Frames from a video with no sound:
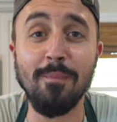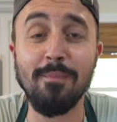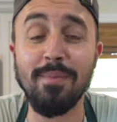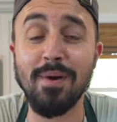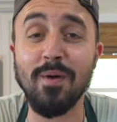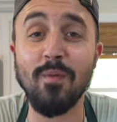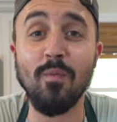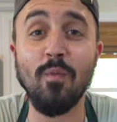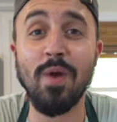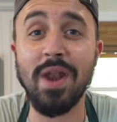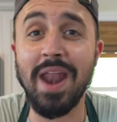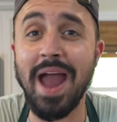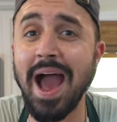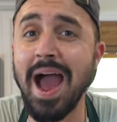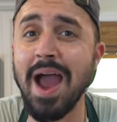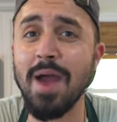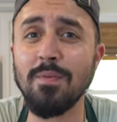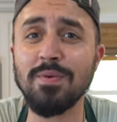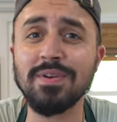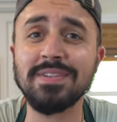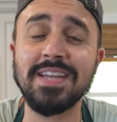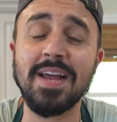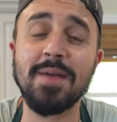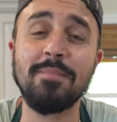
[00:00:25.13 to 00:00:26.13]
but when I
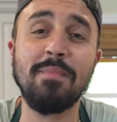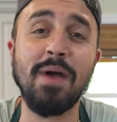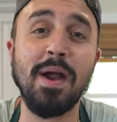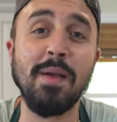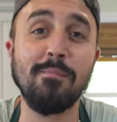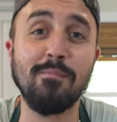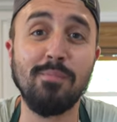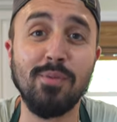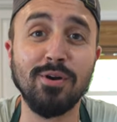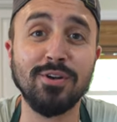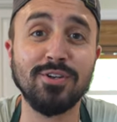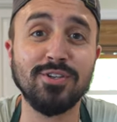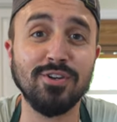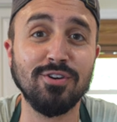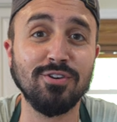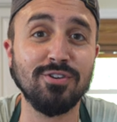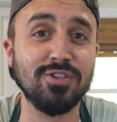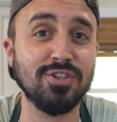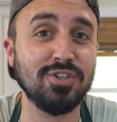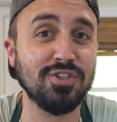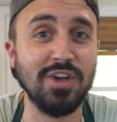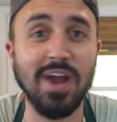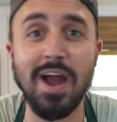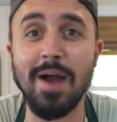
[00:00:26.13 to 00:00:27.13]
was at my butcher
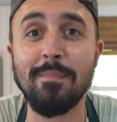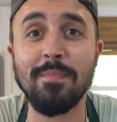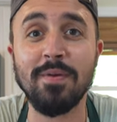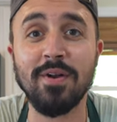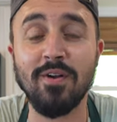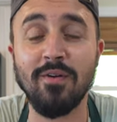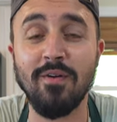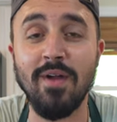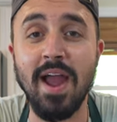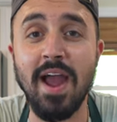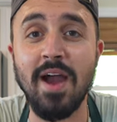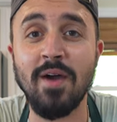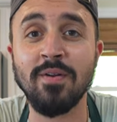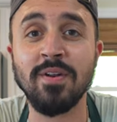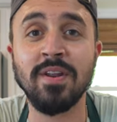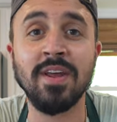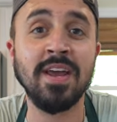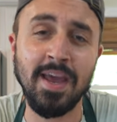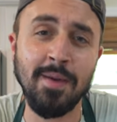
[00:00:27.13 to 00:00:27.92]
shopping around,